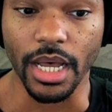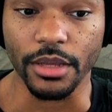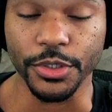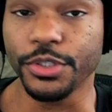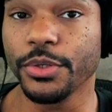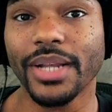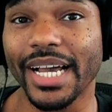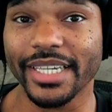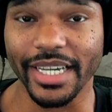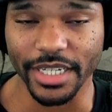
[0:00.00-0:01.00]
you do
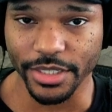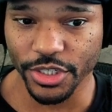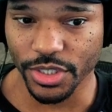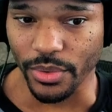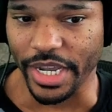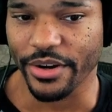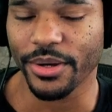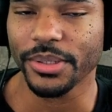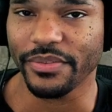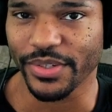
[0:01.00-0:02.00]
not get an additional
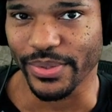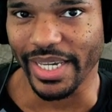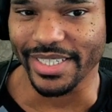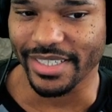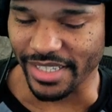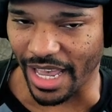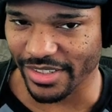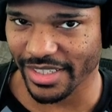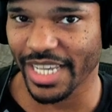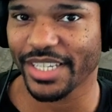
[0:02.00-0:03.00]
arrow, even though it
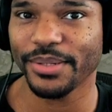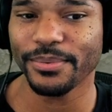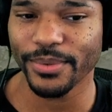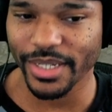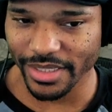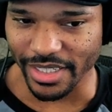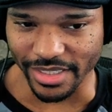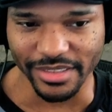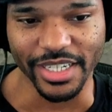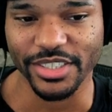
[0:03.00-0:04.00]
sounds like you would, because
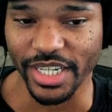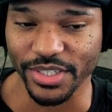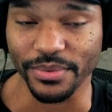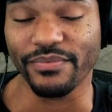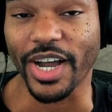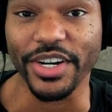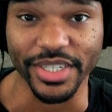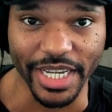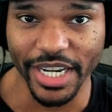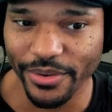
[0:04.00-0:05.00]
it says chance to fire
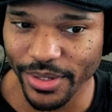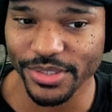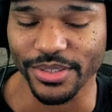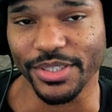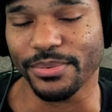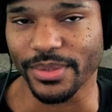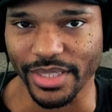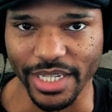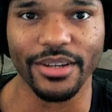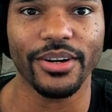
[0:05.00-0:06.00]
an arrow. So you would
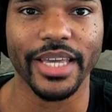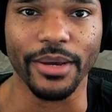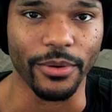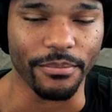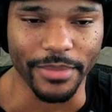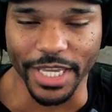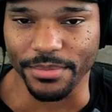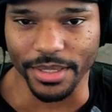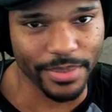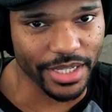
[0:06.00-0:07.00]
think, okay, well,
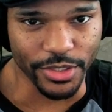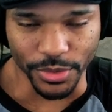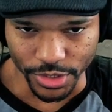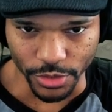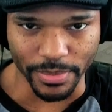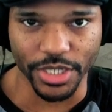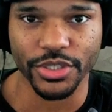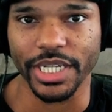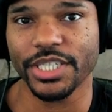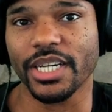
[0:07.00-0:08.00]
maybe you shoot
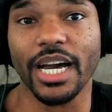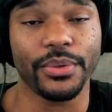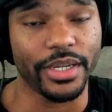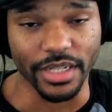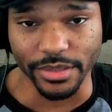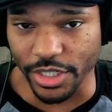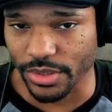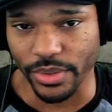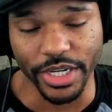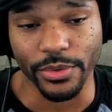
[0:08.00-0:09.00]
penetrating shot, you get an
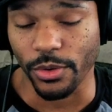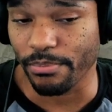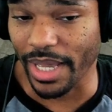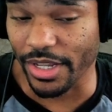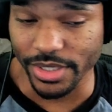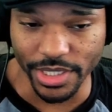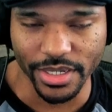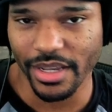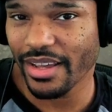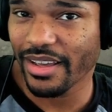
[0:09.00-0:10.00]
additional arrow, it
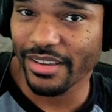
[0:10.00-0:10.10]
bounces.